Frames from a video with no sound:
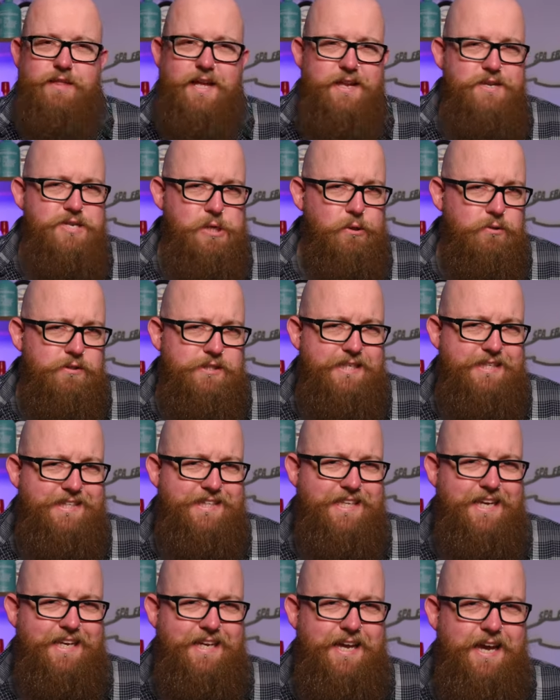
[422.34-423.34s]
that nutty
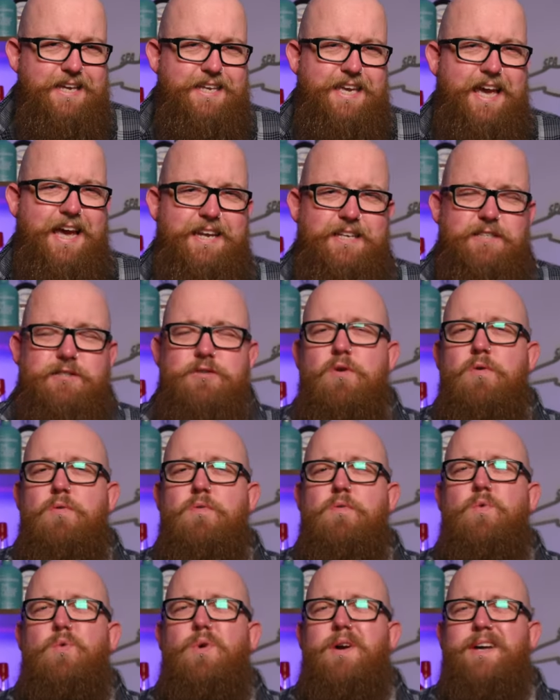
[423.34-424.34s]
thing. Again, it's
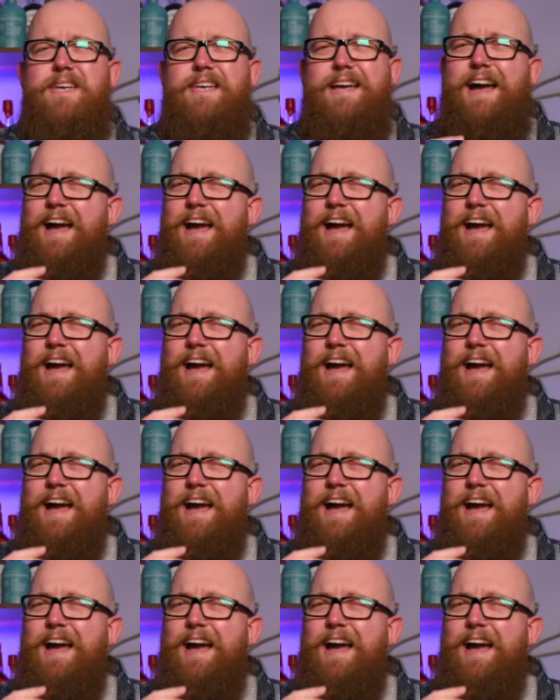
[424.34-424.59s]
not quite